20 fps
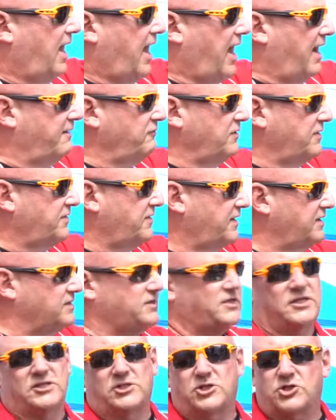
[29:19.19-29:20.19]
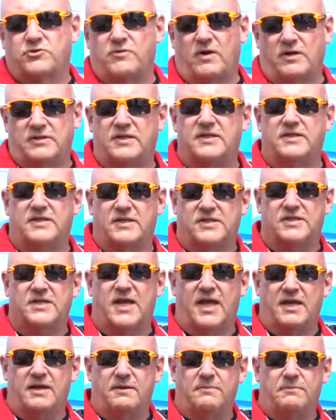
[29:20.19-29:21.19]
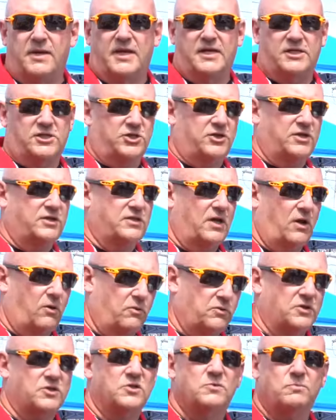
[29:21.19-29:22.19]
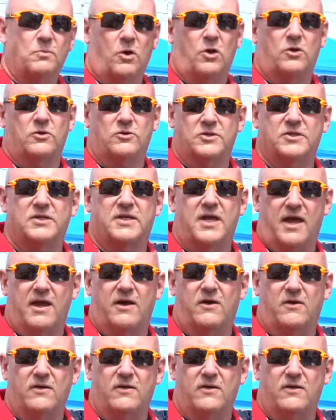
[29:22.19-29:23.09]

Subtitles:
Everything is constructed the same. It's just on a smaller scale.